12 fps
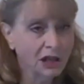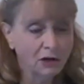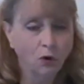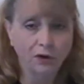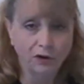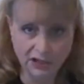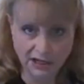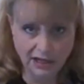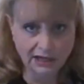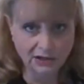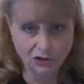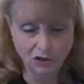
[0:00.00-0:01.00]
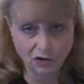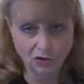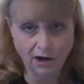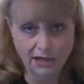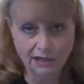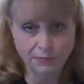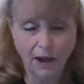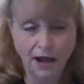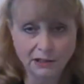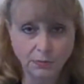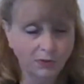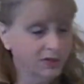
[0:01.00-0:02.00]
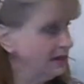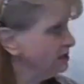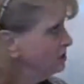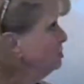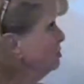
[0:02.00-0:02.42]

In order to get as good a grade as possible, these